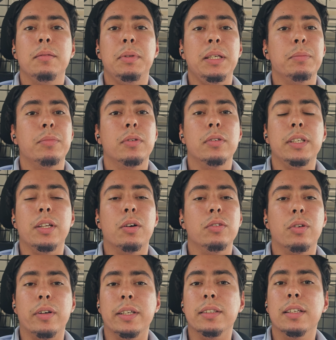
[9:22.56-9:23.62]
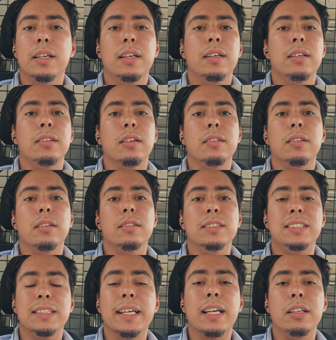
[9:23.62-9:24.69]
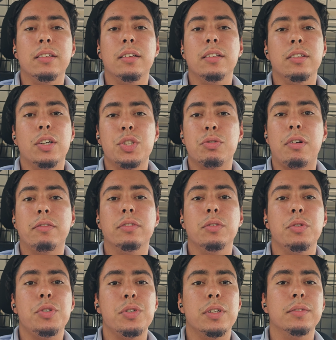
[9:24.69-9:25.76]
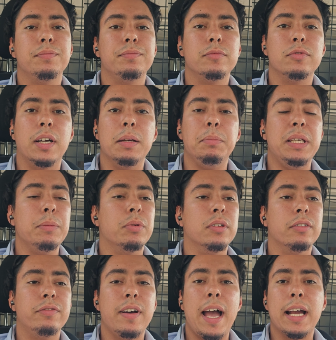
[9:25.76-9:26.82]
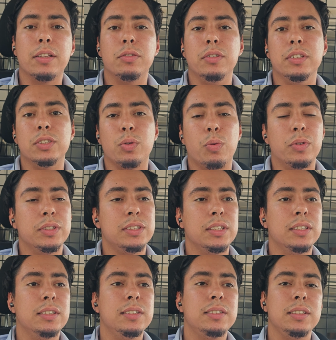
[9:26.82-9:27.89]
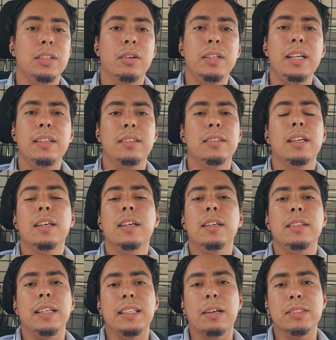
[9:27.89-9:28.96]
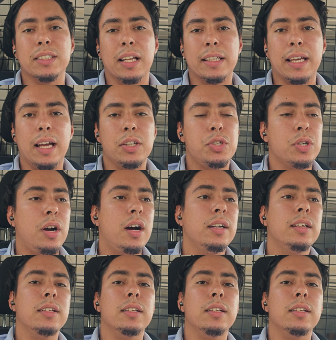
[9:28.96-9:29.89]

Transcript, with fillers: People, you know, during the second industrial revolution, right? People in the factories, horses, you know, they didn't think that was going to catch on.